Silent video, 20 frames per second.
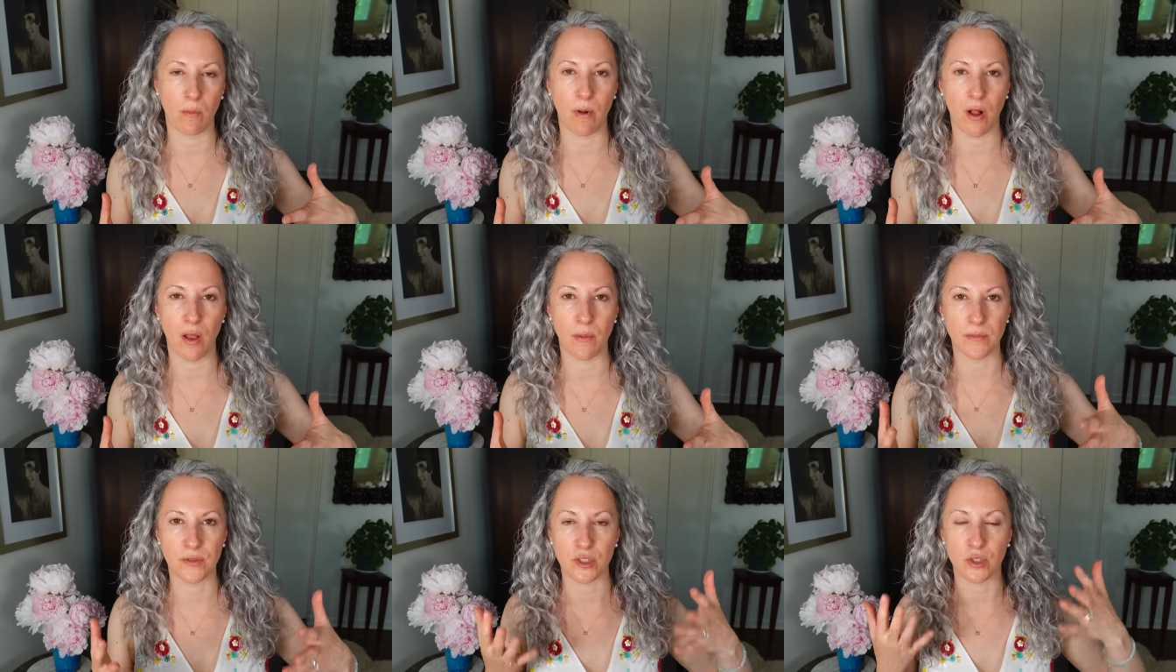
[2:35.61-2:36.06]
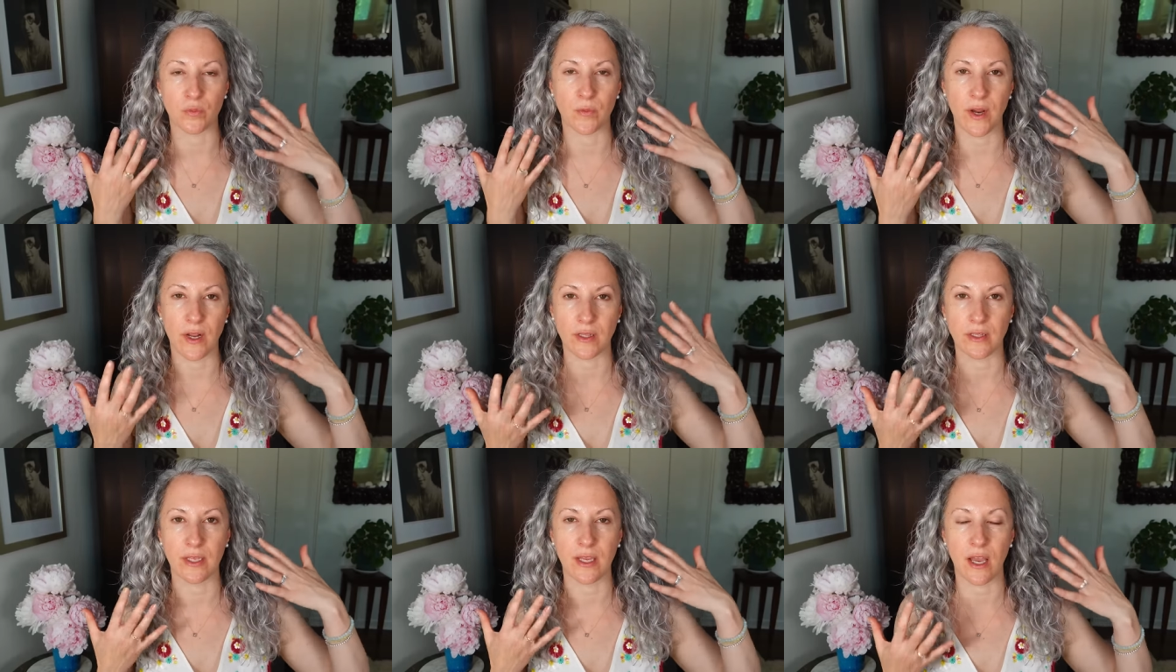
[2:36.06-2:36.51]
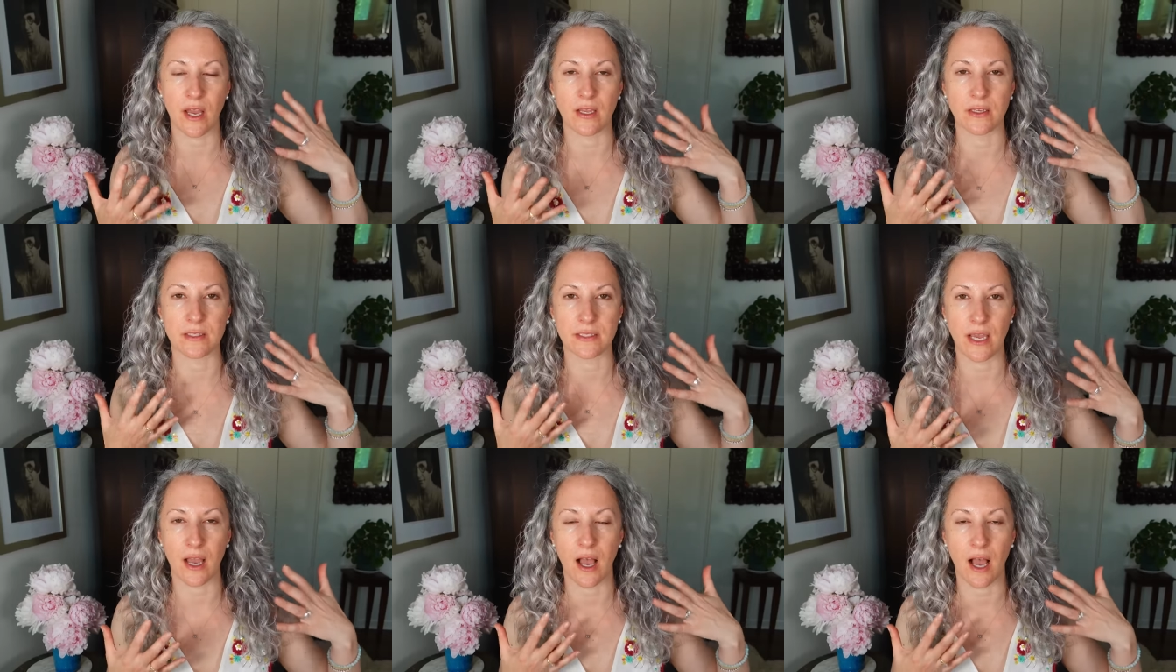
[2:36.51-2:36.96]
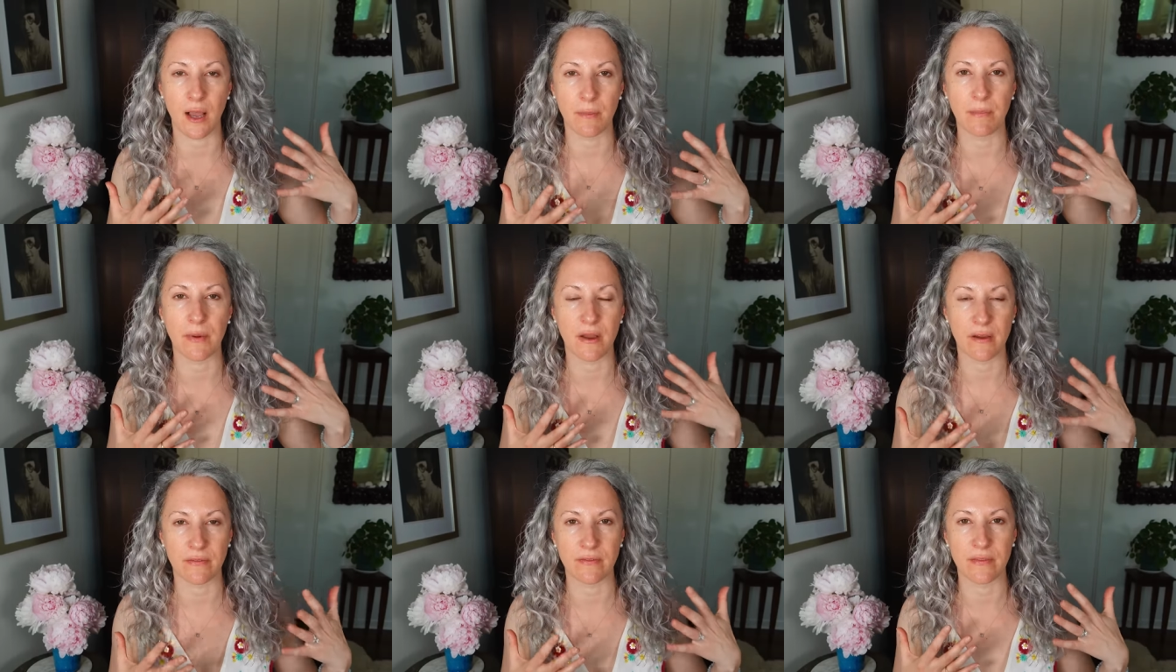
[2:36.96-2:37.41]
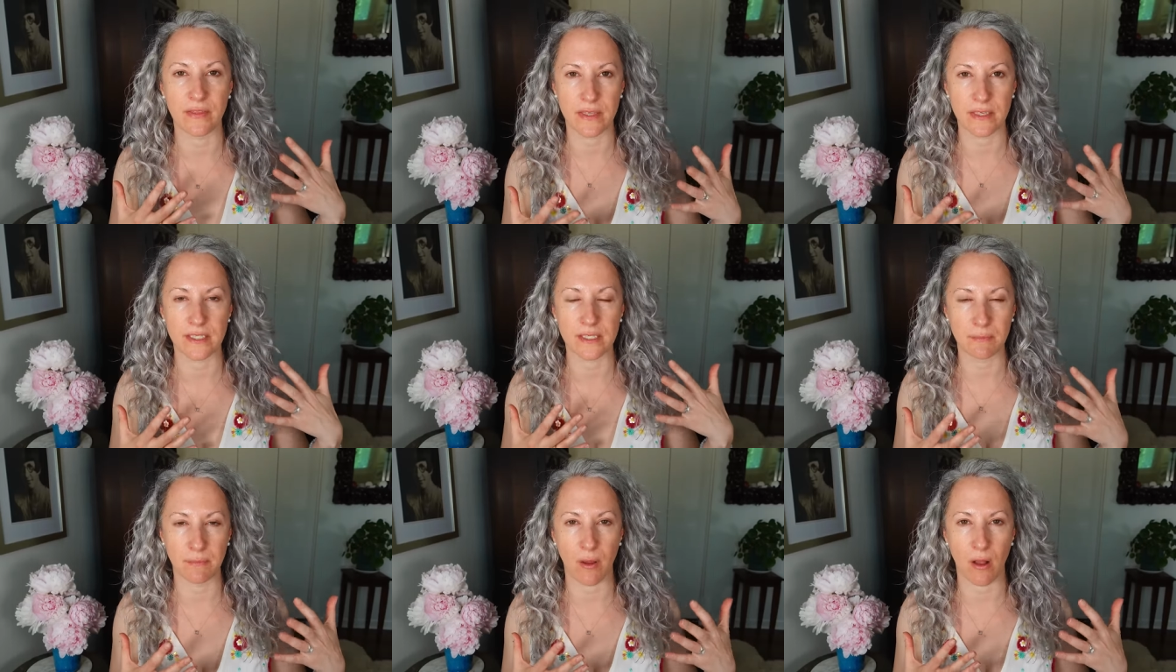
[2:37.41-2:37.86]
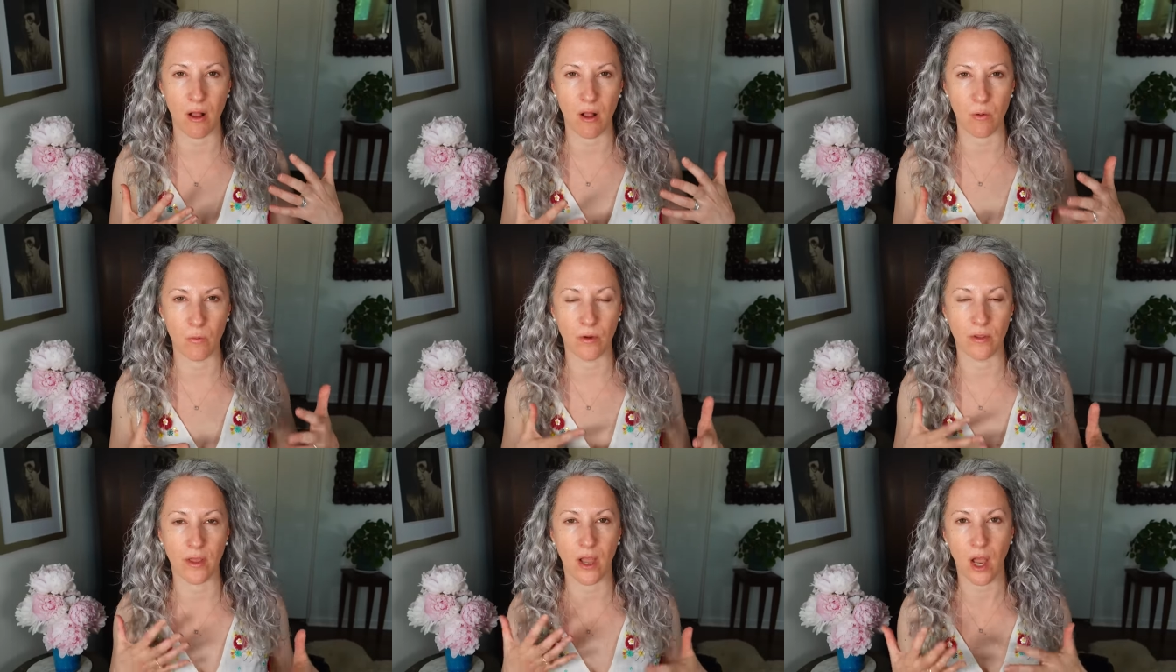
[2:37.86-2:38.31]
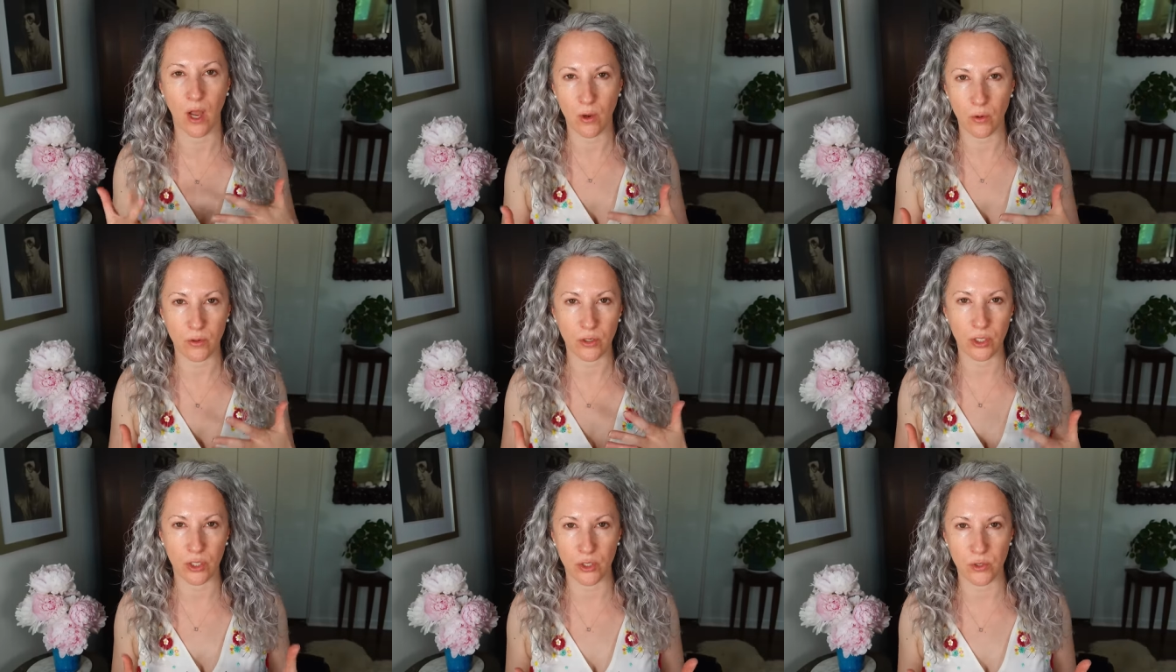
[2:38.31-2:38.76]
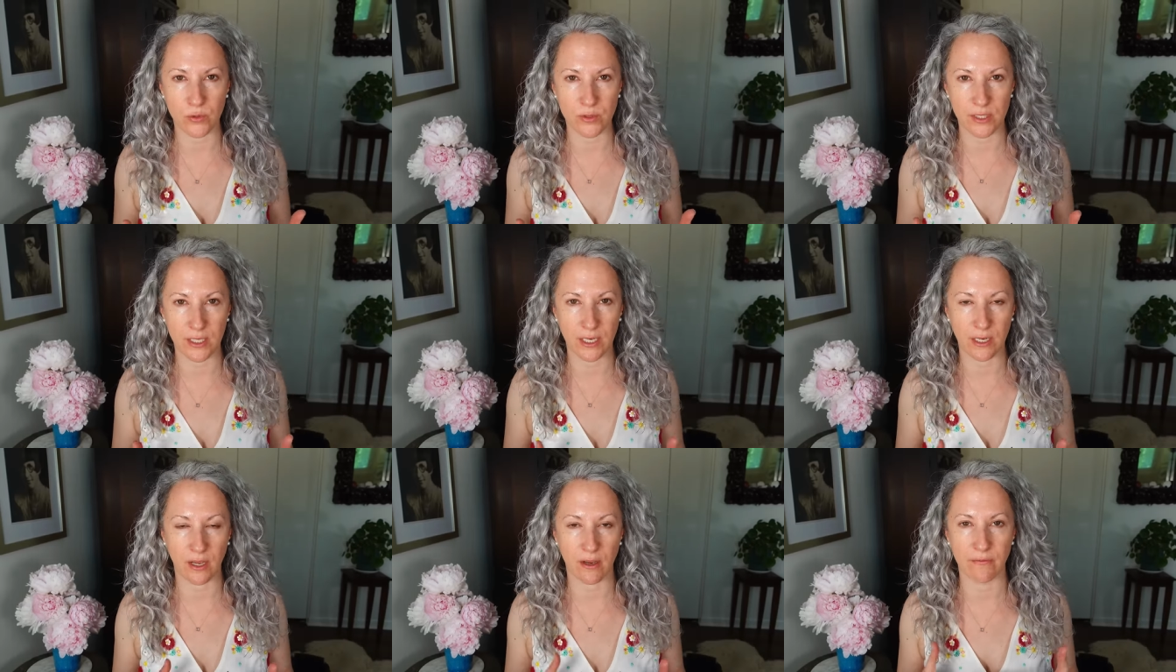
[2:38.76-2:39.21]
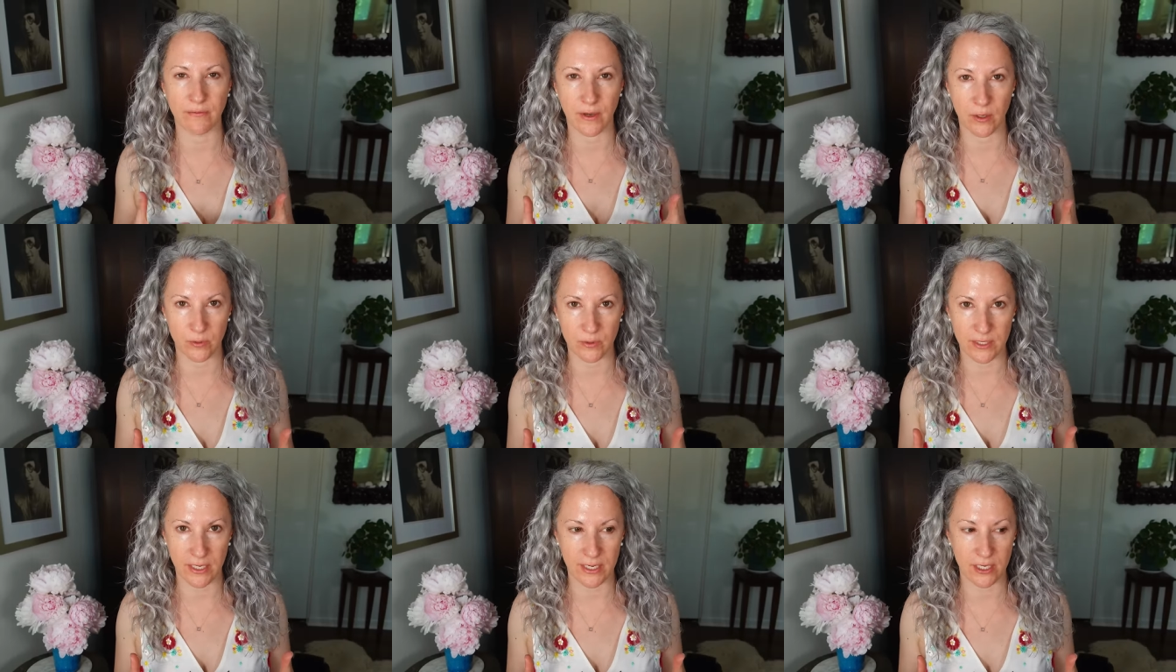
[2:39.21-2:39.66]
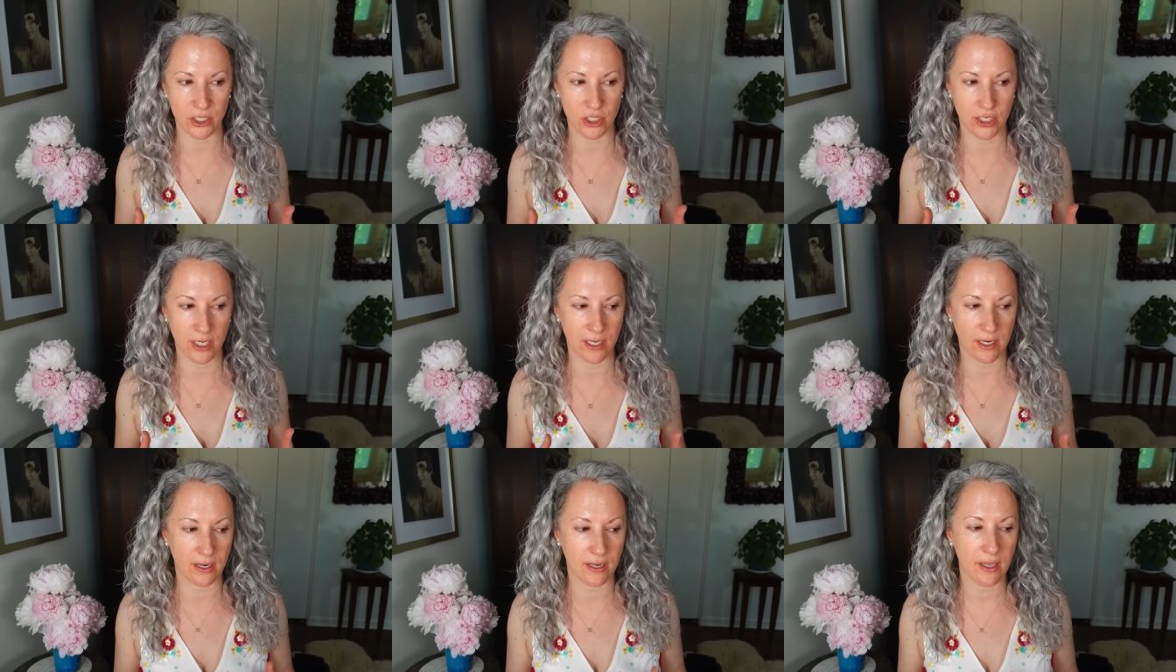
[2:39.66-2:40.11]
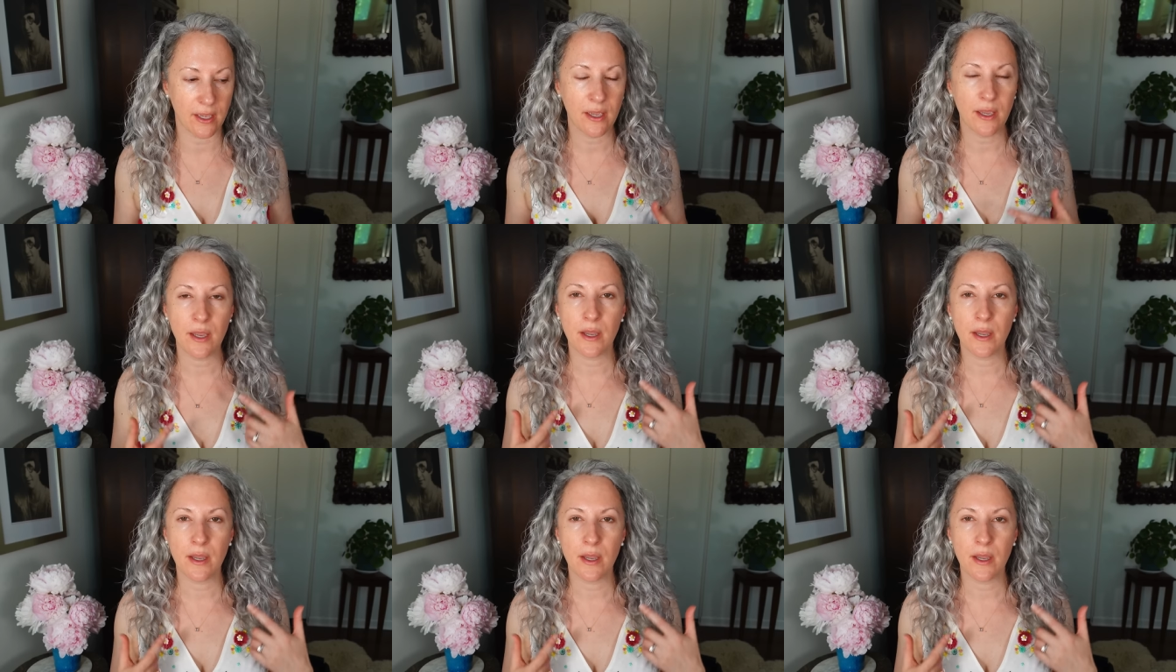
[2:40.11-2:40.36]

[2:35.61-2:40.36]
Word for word: Balms directly on top of this balm without using a foundation.